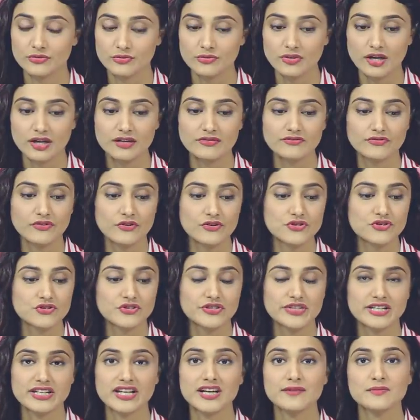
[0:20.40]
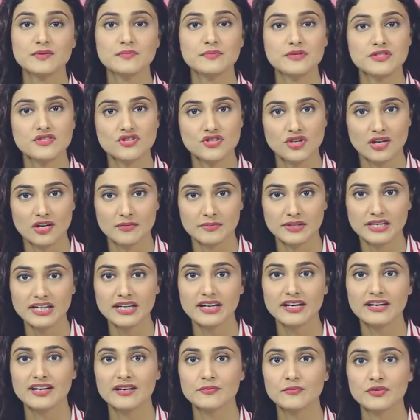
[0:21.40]
true. Unfortunately, I'm a
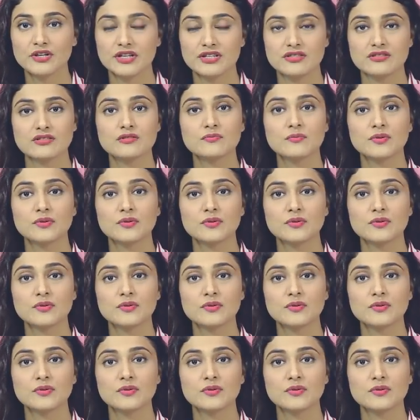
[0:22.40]
Punjabi and I'm raised